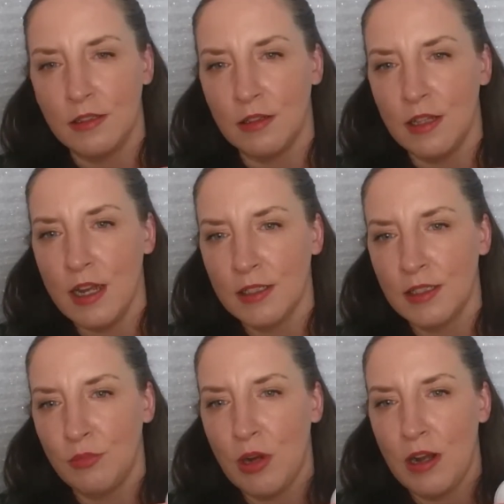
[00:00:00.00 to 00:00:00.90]
locks
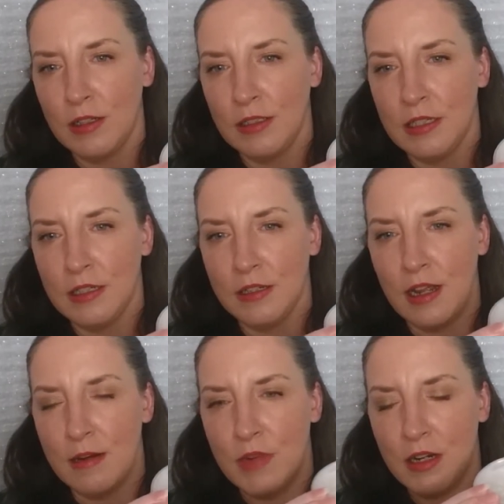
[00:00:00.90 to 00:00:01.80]
the product in.
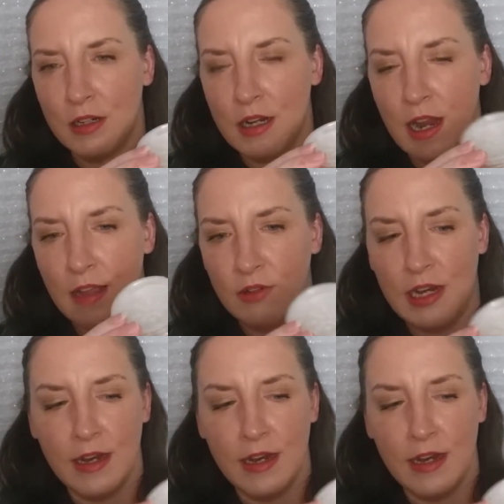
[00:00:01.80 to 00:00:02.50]
I'm not going to have an